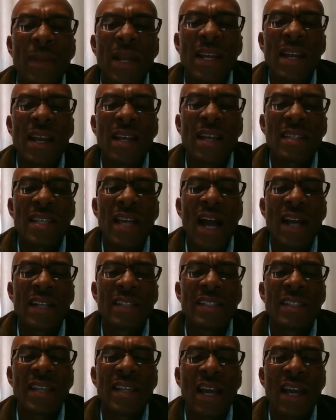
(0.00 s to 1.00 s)
learners are
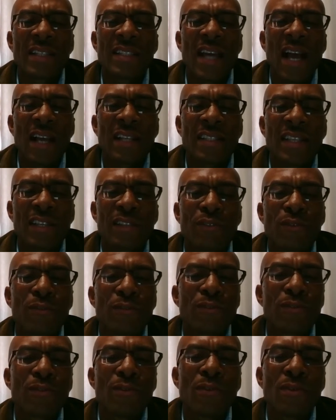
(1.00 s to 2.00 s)
denied access to
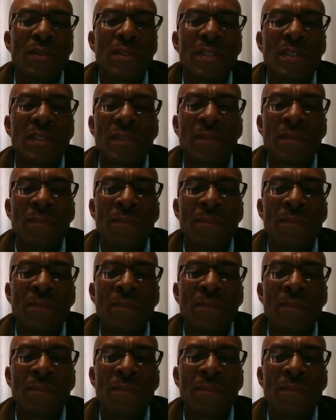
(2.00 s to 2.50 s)
schools